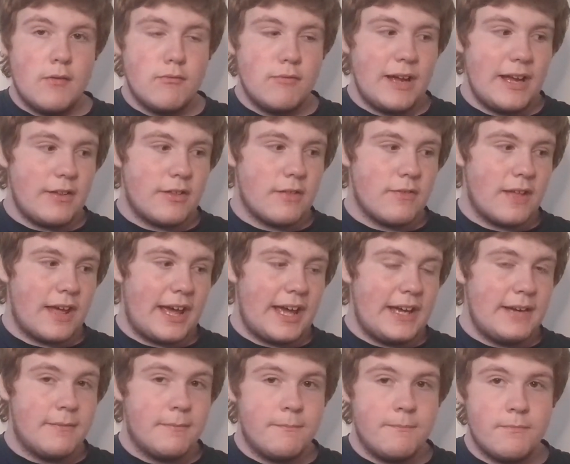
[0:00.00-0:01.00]

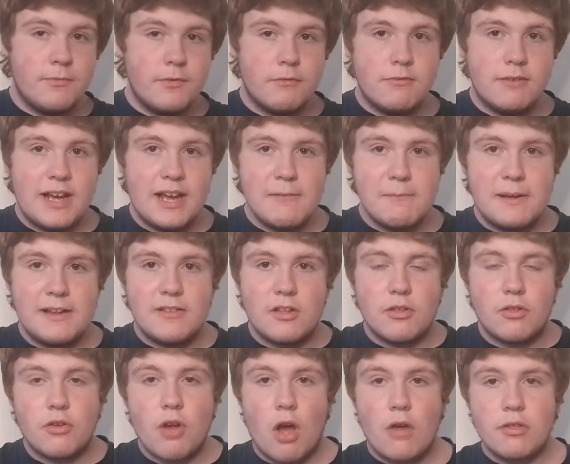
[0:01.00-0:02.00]
recently we have been
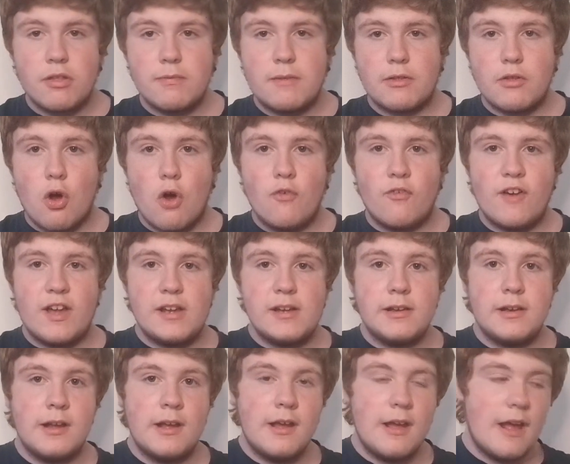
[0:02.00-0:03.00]
discussing this whole
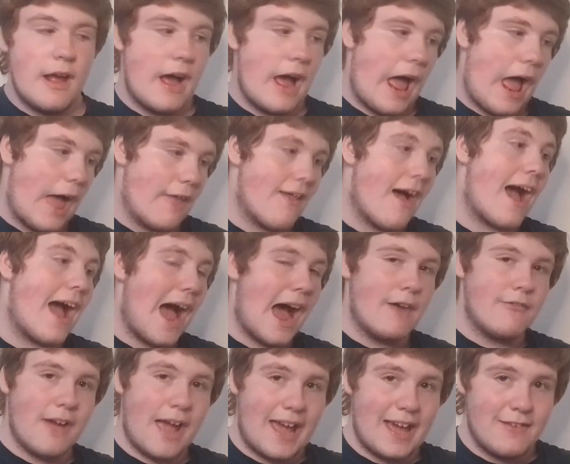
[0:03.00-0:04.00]
thing, and I
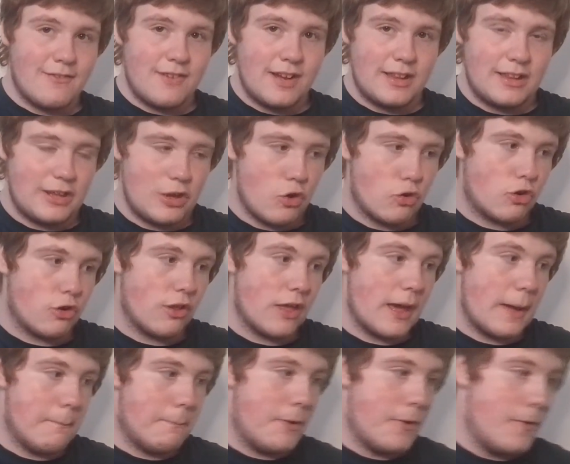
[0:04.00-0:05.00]
have a video
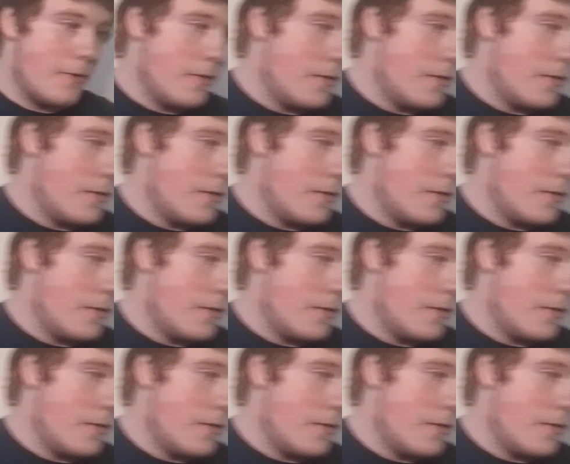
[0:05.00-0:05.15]
clip.